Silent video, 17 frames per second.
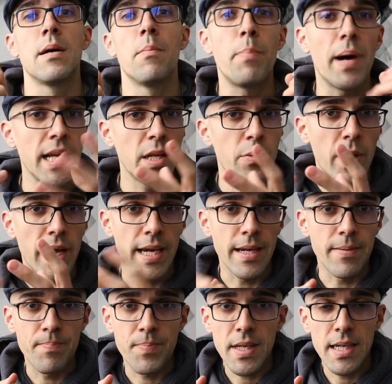By the
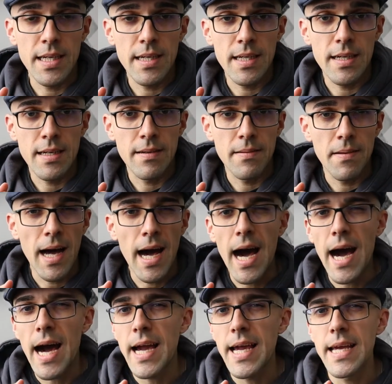way,
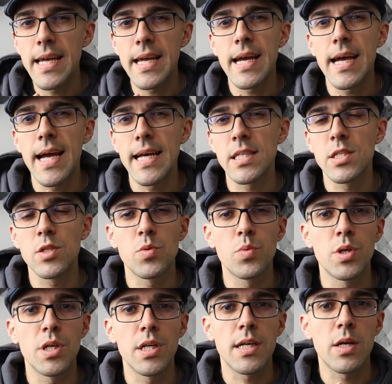I
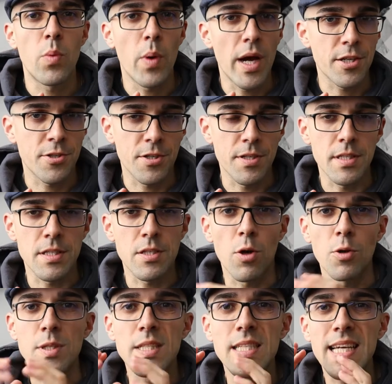answer questions
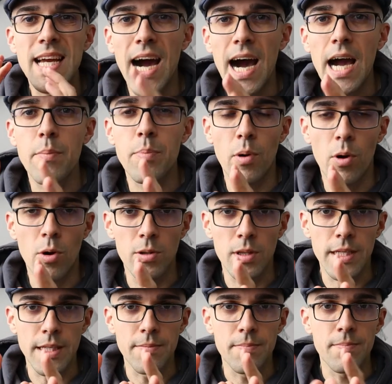on Skype
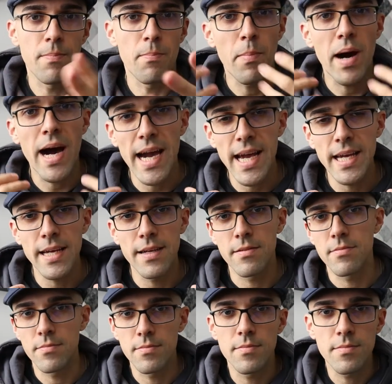only. My
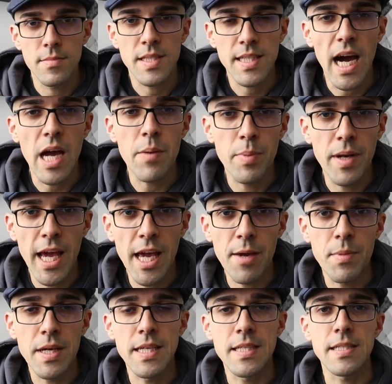Skype
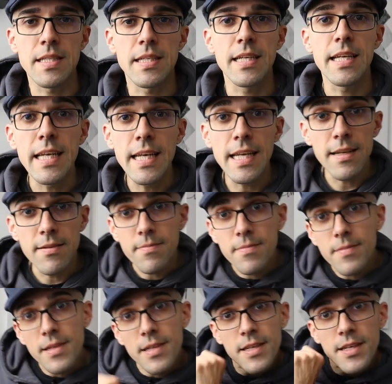name is
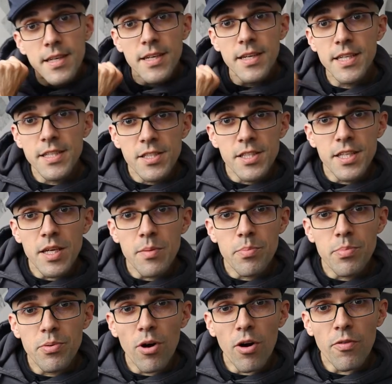Niski
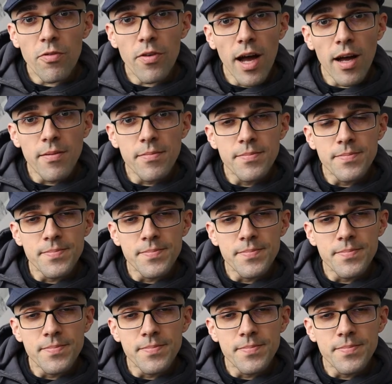Profa.